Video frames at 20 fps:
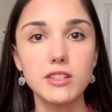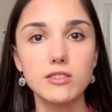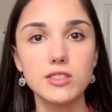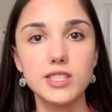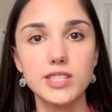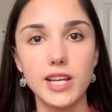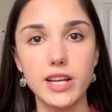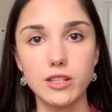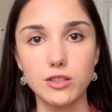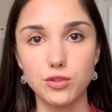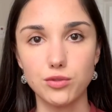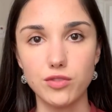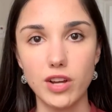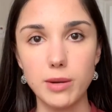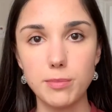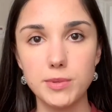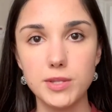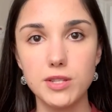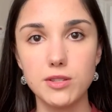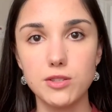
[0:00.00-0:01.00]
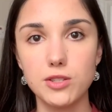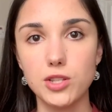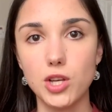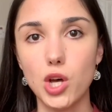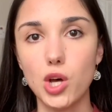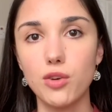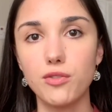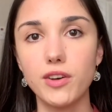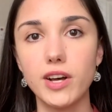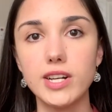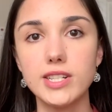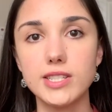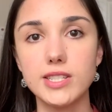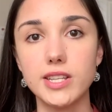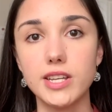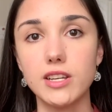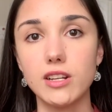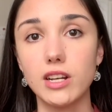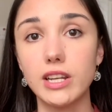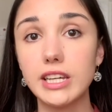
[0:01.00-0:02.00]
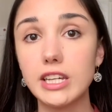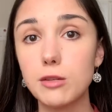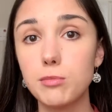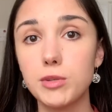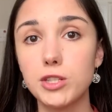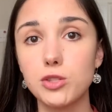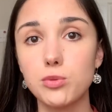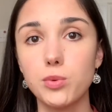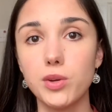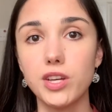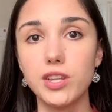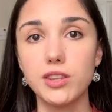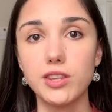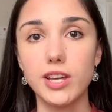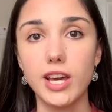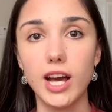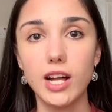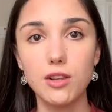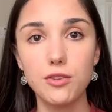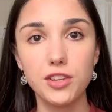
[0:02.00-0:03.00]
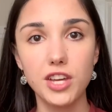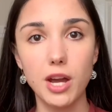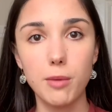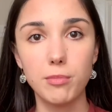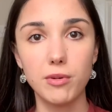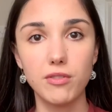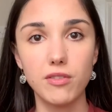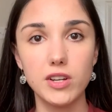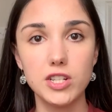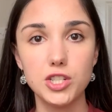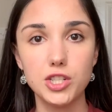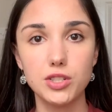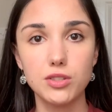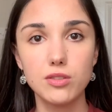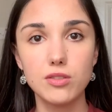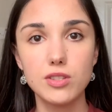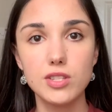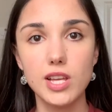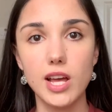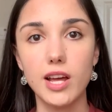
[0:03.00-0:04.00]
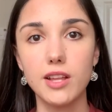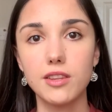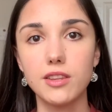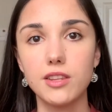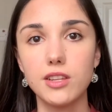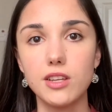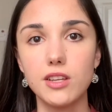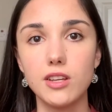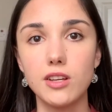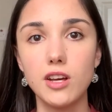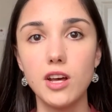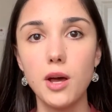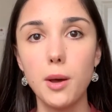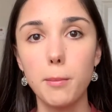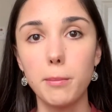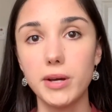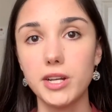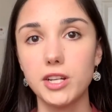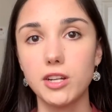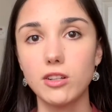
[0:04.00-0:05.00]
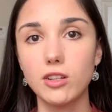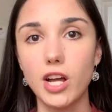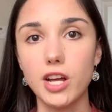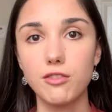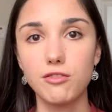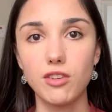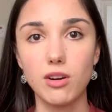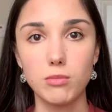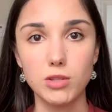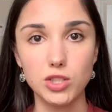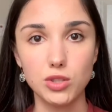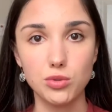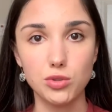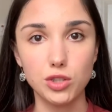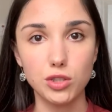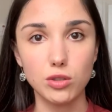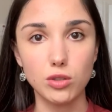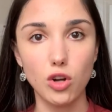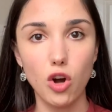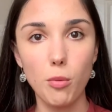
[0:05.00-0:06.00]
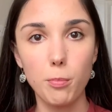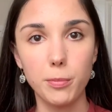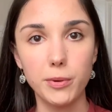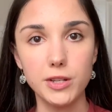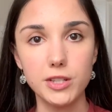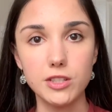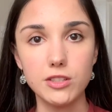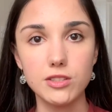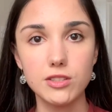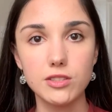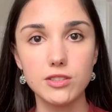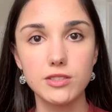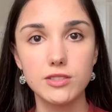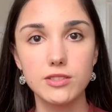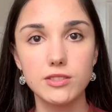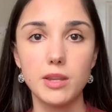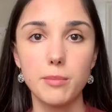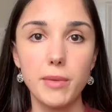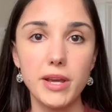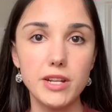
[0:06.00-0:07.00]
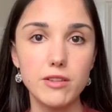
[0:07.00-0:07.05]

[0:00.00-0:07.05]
sales reps serve as a link between the healthcare professionals and the medical and pharmaceutical companies. Main